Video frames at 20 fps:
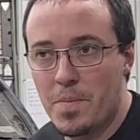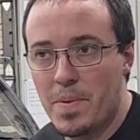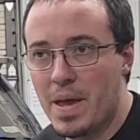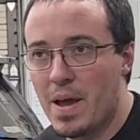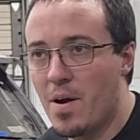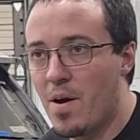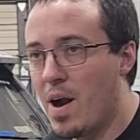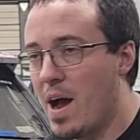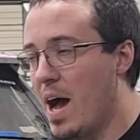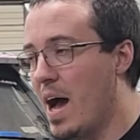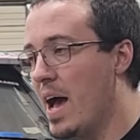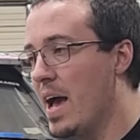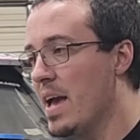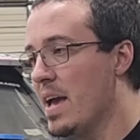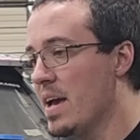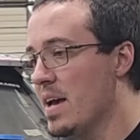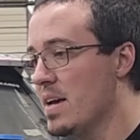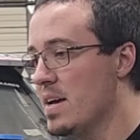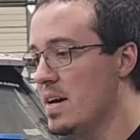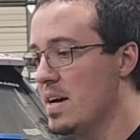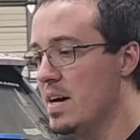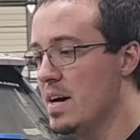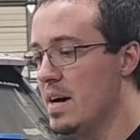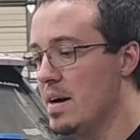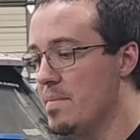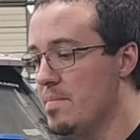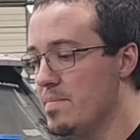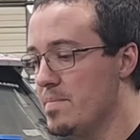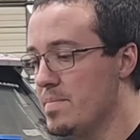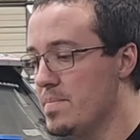in PRI,
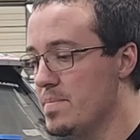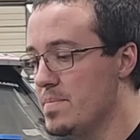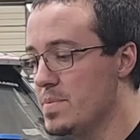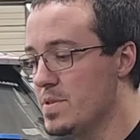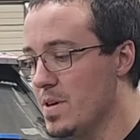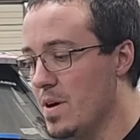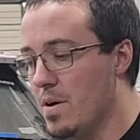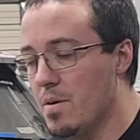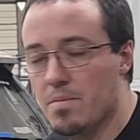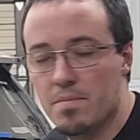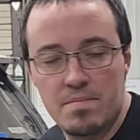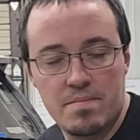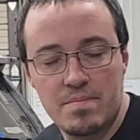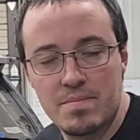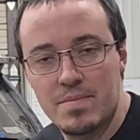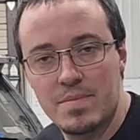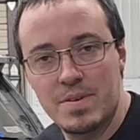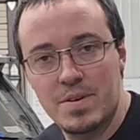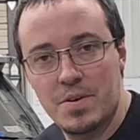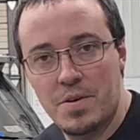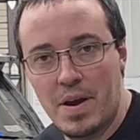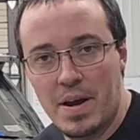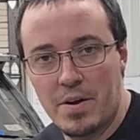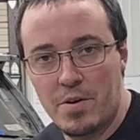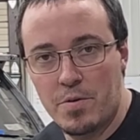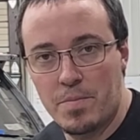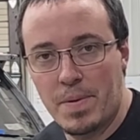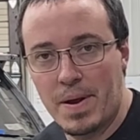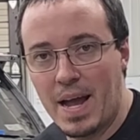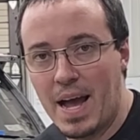so great
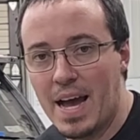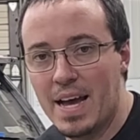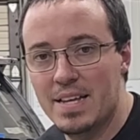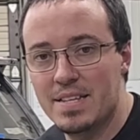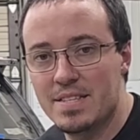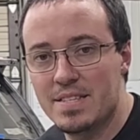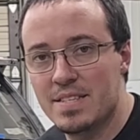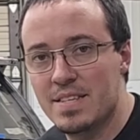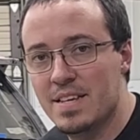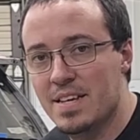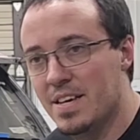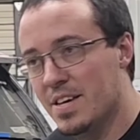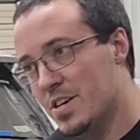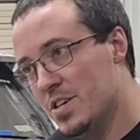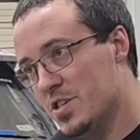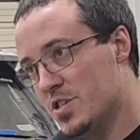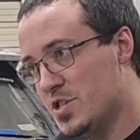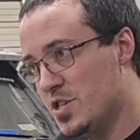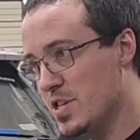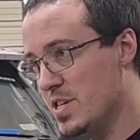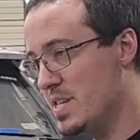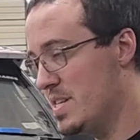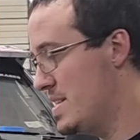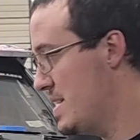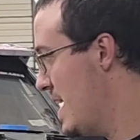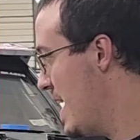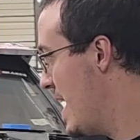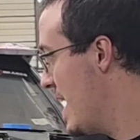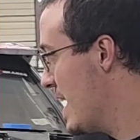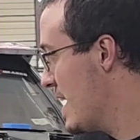group of guys. Should
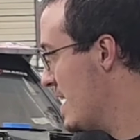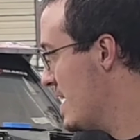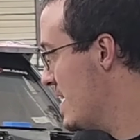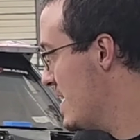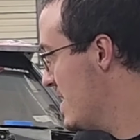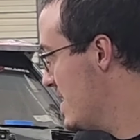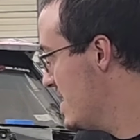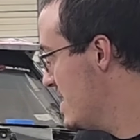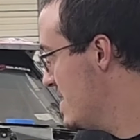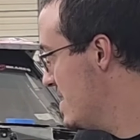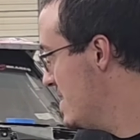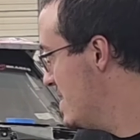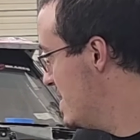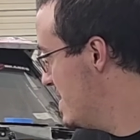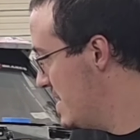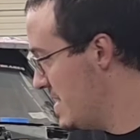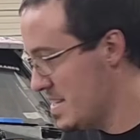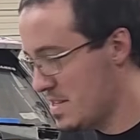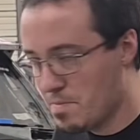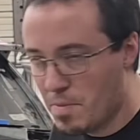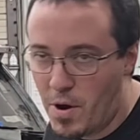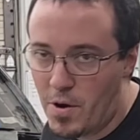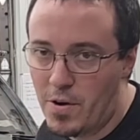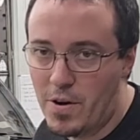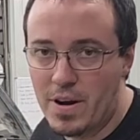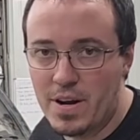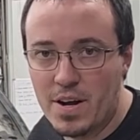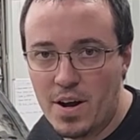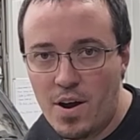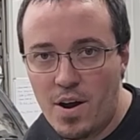take this
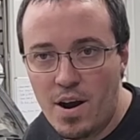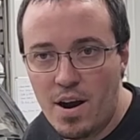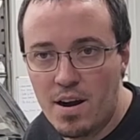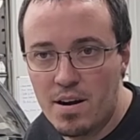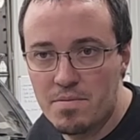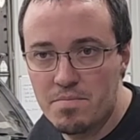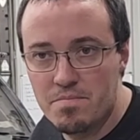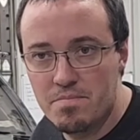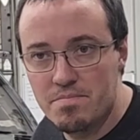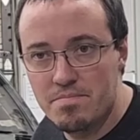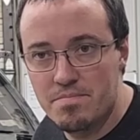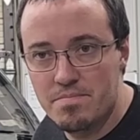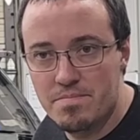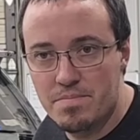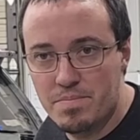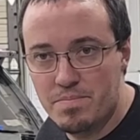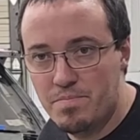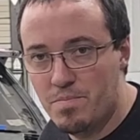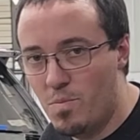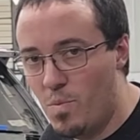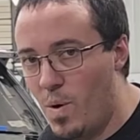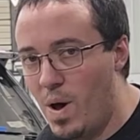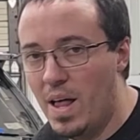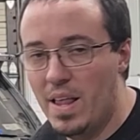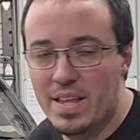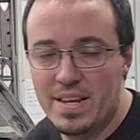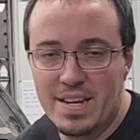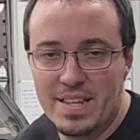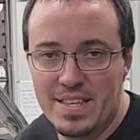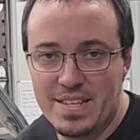motor and car
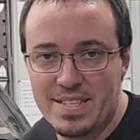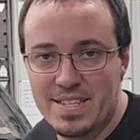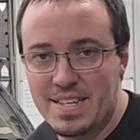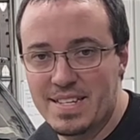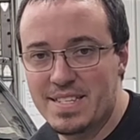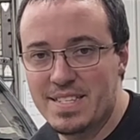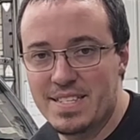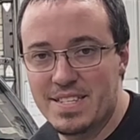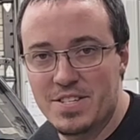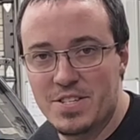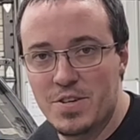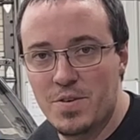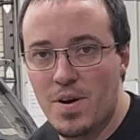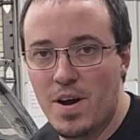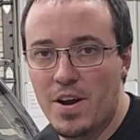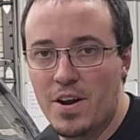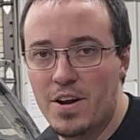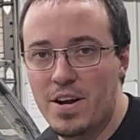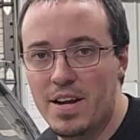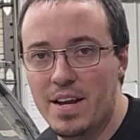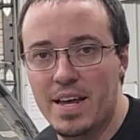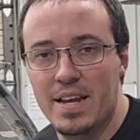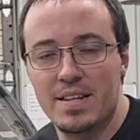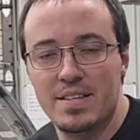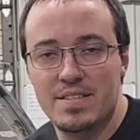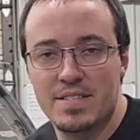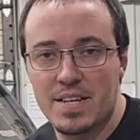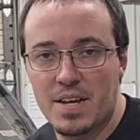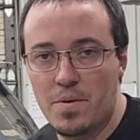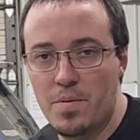well into the sixes at 200
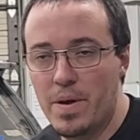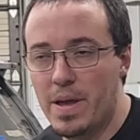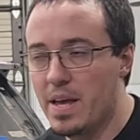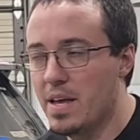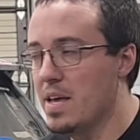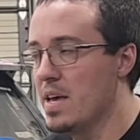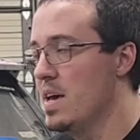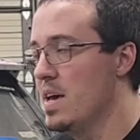at sick week.